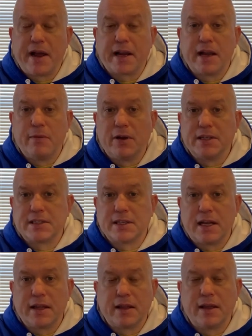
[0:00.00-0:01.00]
them back in once
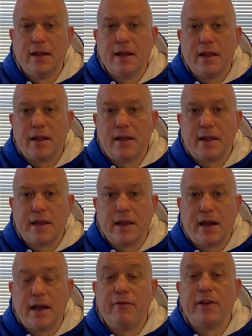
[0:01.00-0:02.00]
the
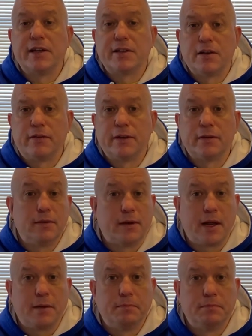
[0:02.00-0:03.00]
event is over,
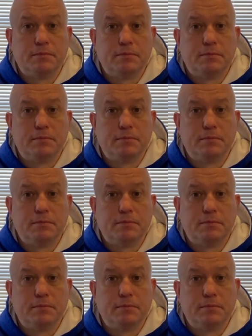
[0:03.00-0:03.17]
okay?